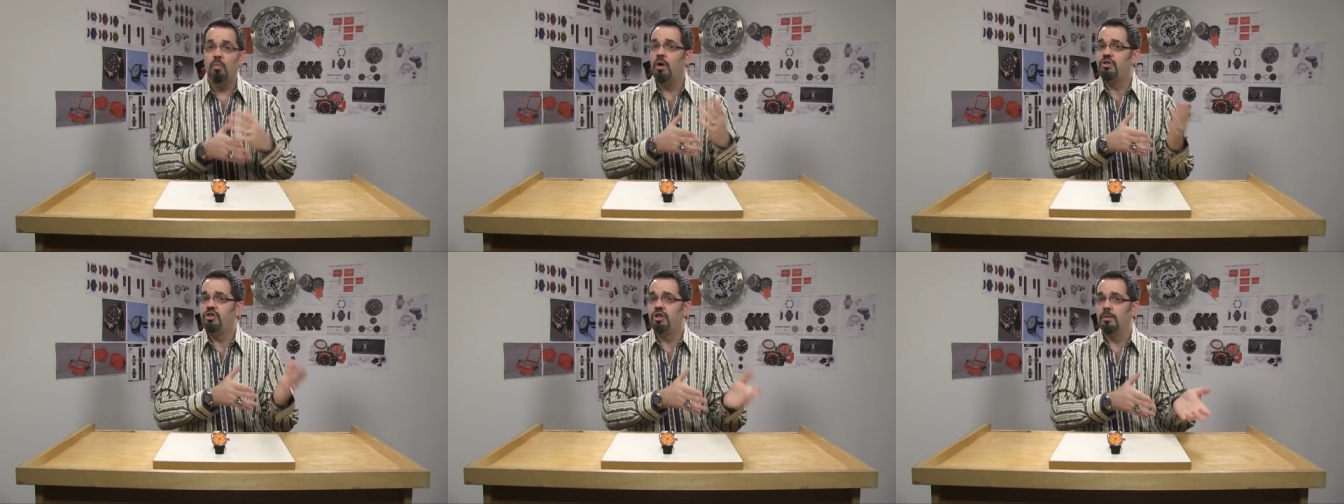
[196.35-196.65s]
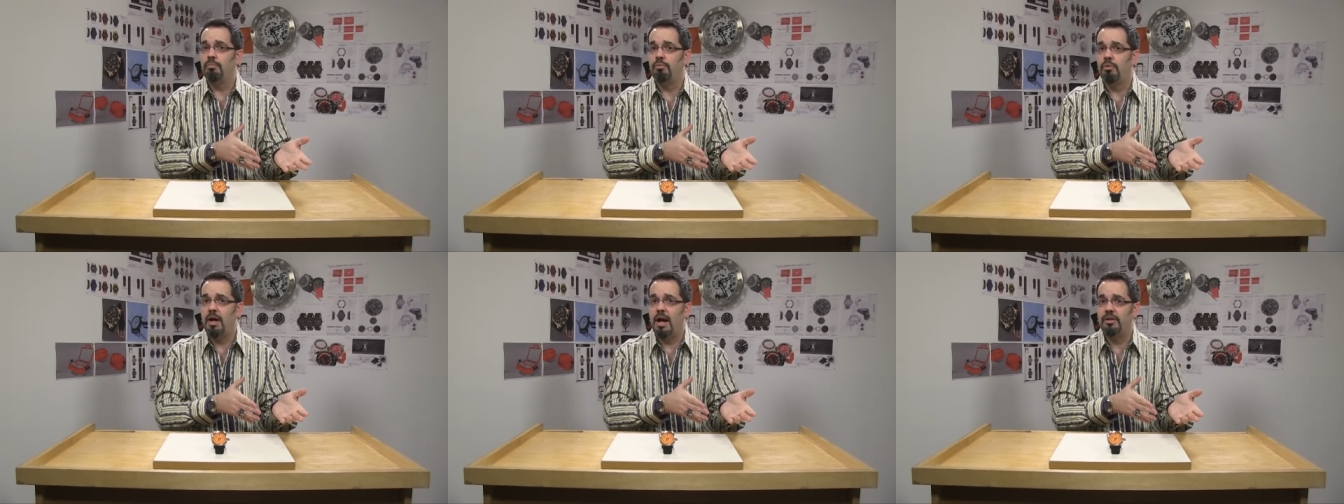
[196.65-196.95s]
what
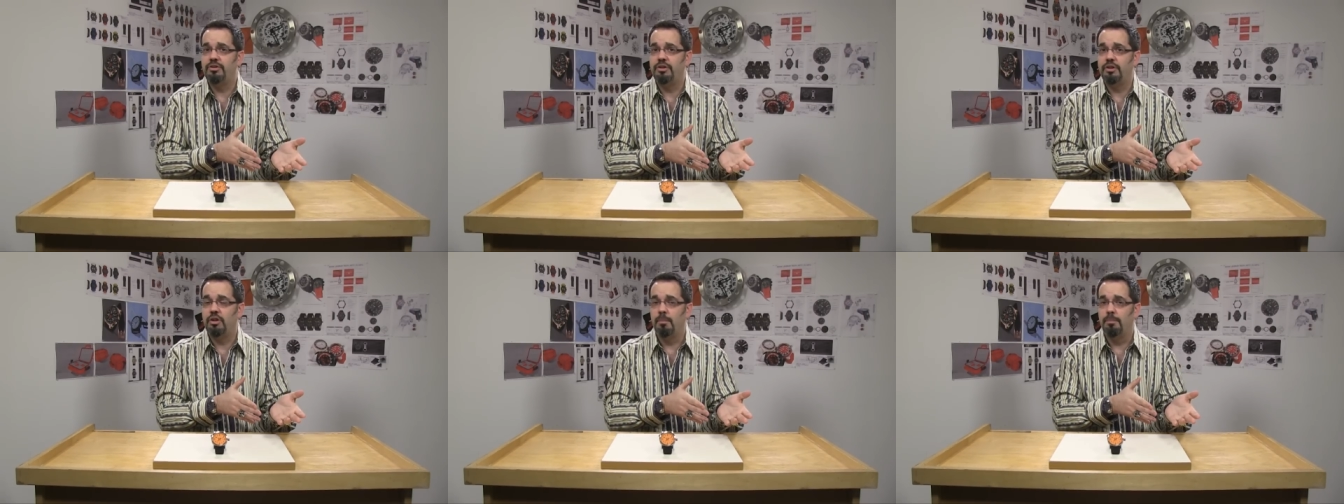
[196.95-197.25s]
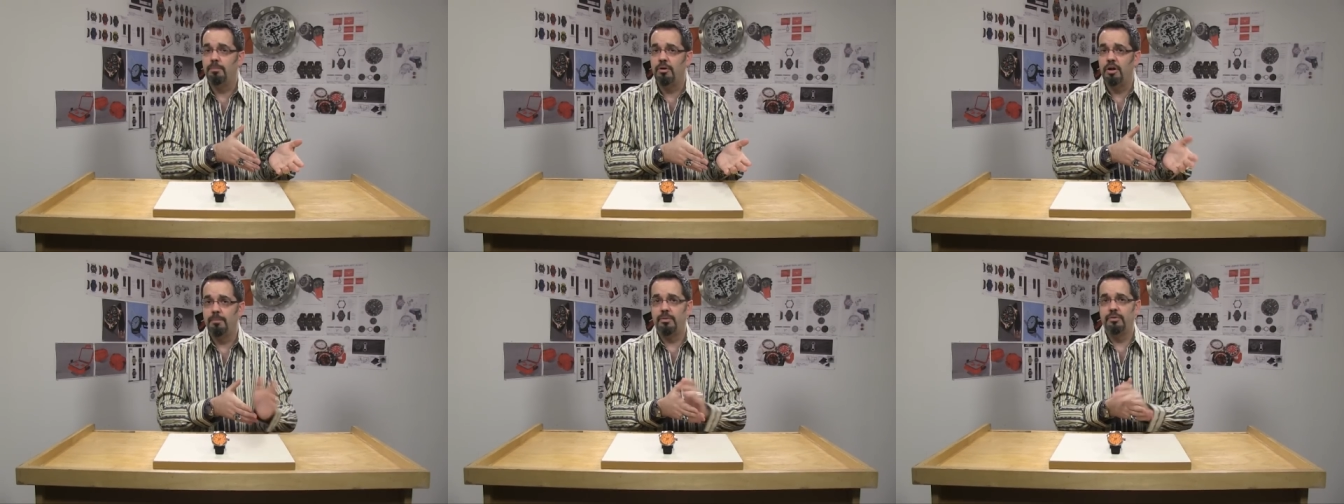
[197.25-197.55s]
your practical
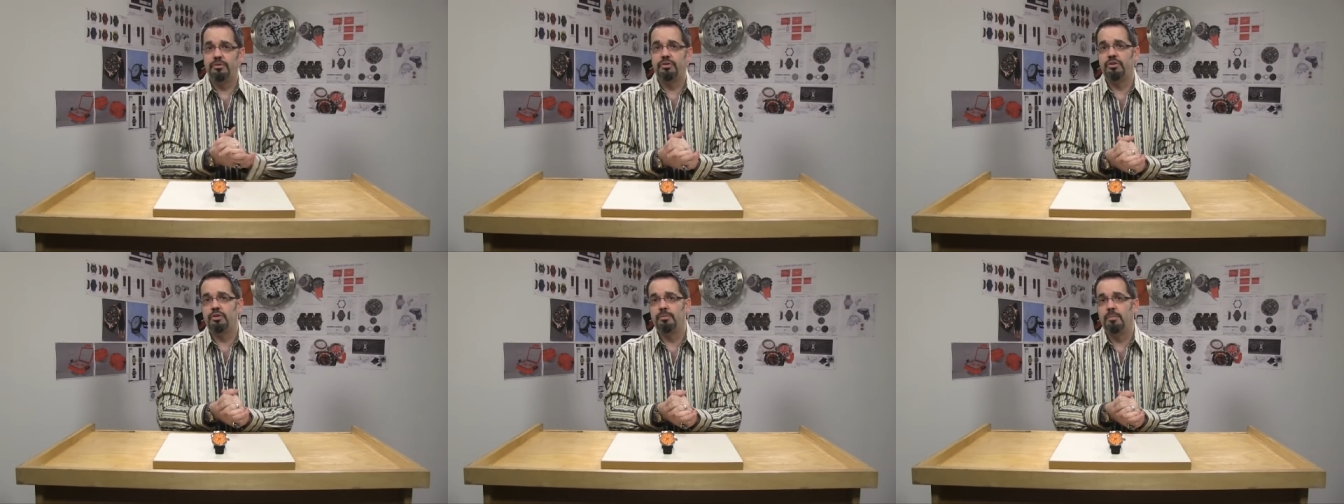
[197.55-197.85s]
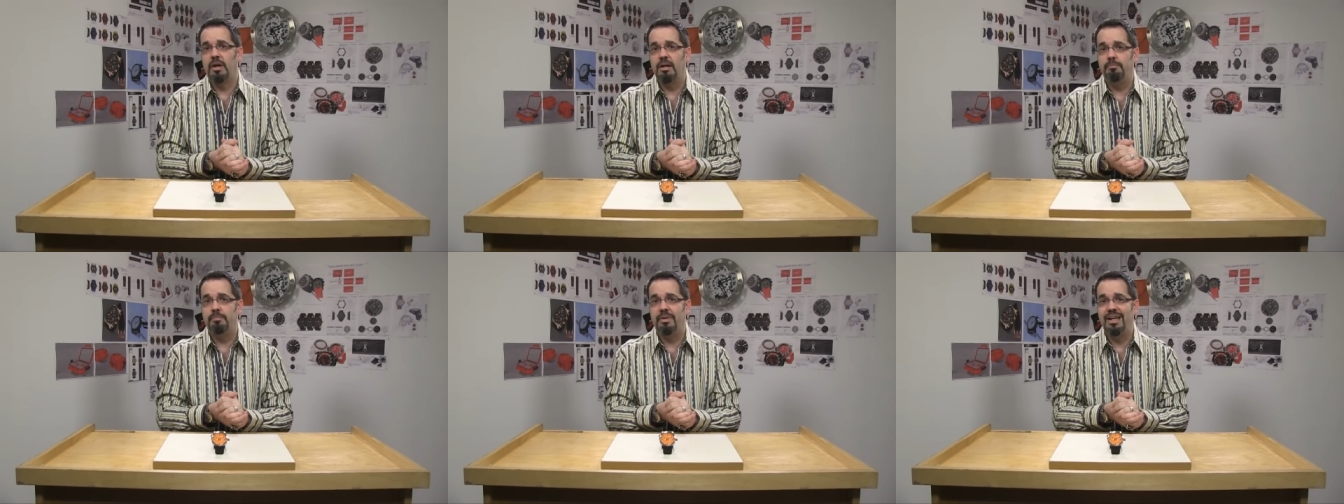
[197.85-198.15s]
purposes
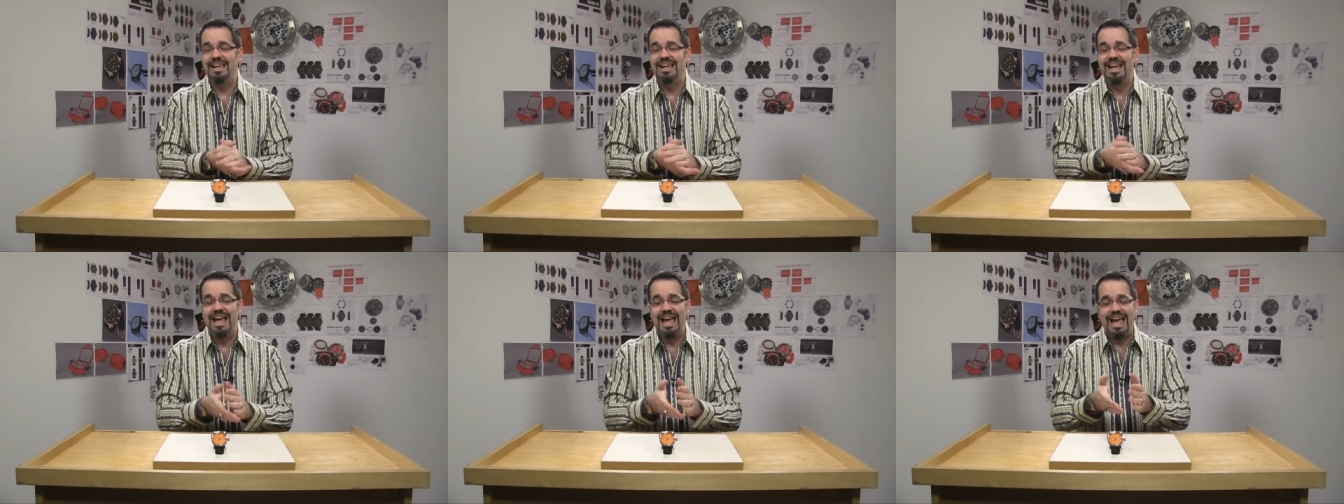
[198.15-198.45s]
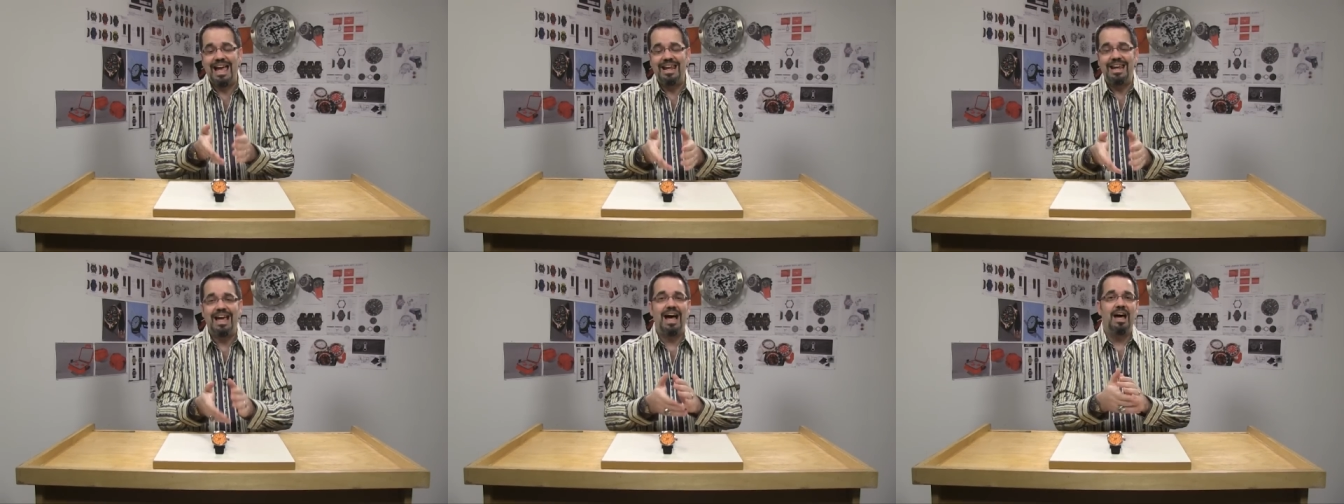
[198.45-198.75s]
might be,
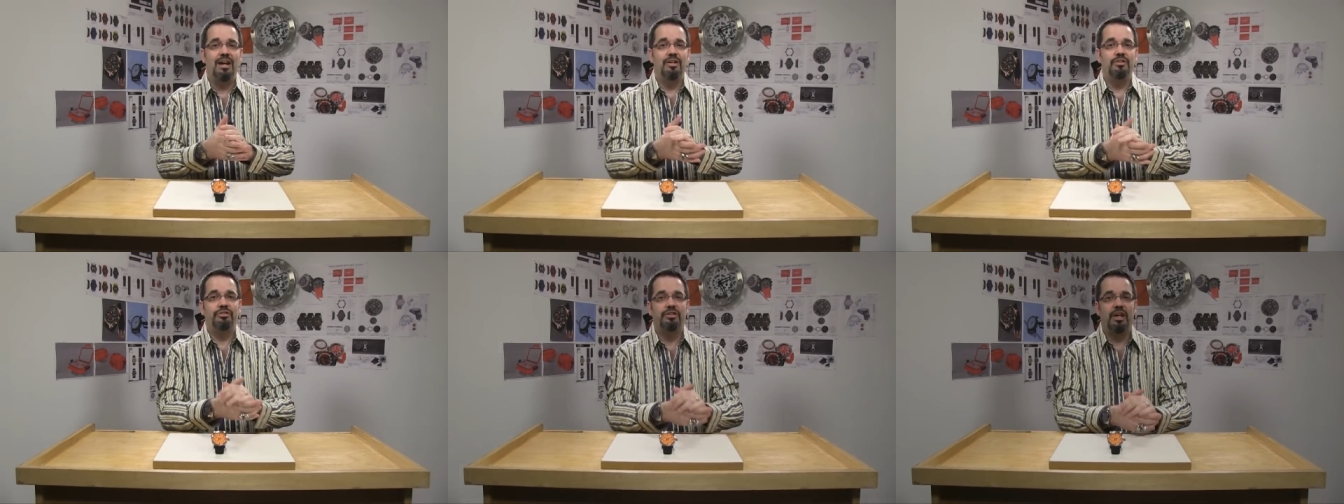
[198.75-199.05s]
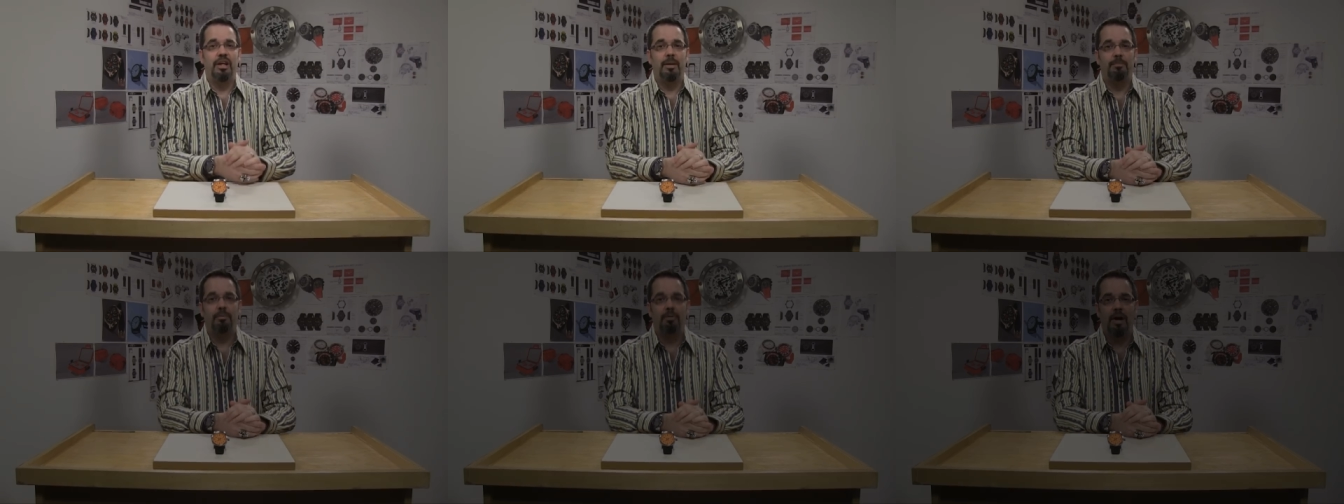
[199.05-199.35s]
and how to set it